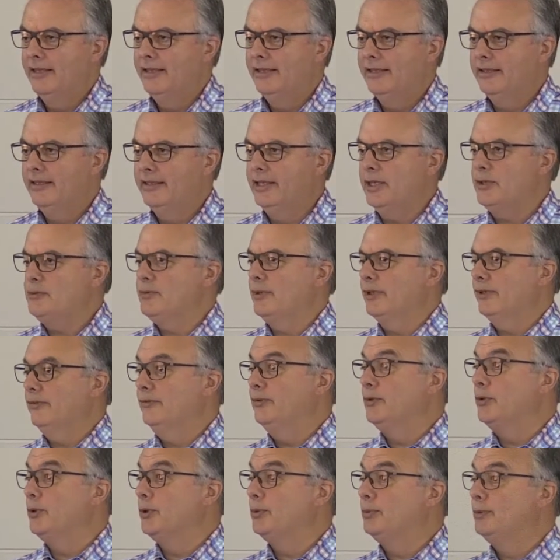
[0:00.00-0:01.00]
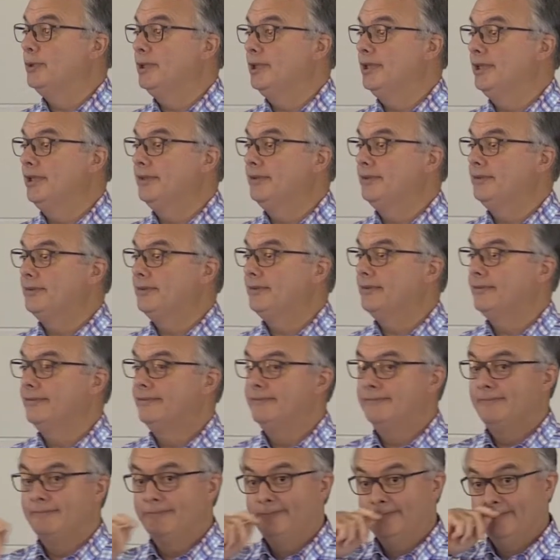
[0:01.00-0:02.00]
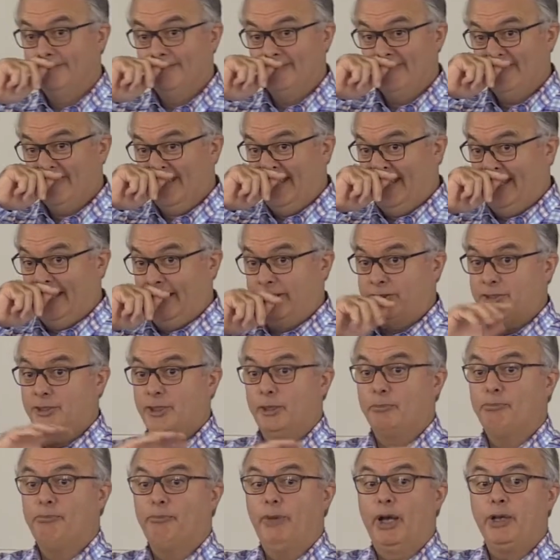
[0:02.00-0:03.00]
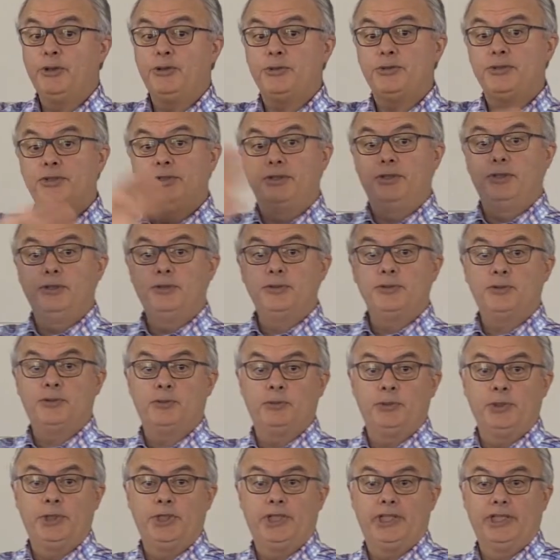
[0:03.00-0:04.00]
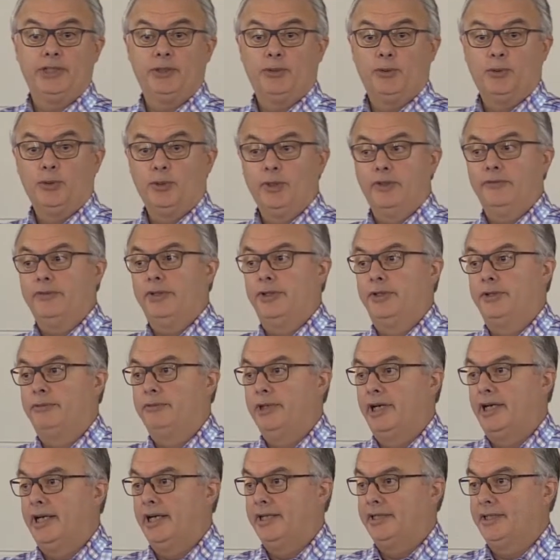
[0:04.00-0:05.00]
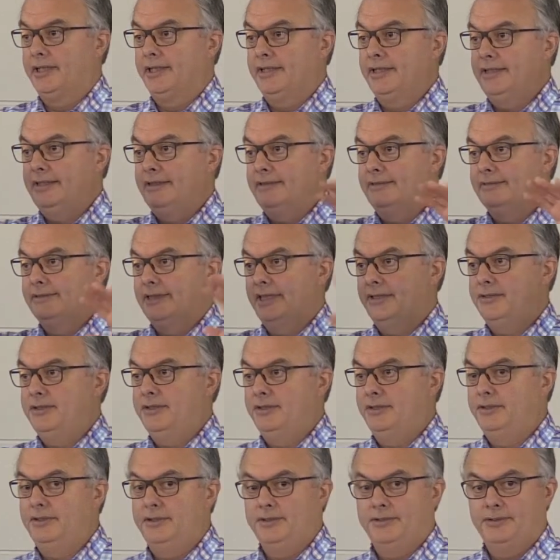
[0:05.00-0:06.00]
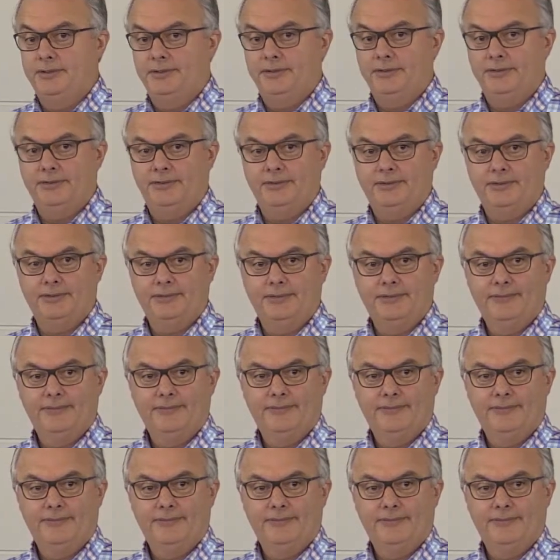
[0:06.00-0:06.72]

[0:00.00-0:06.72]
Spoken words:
Guess what the fourth word is? It's the most used word in all of her writing that she uses.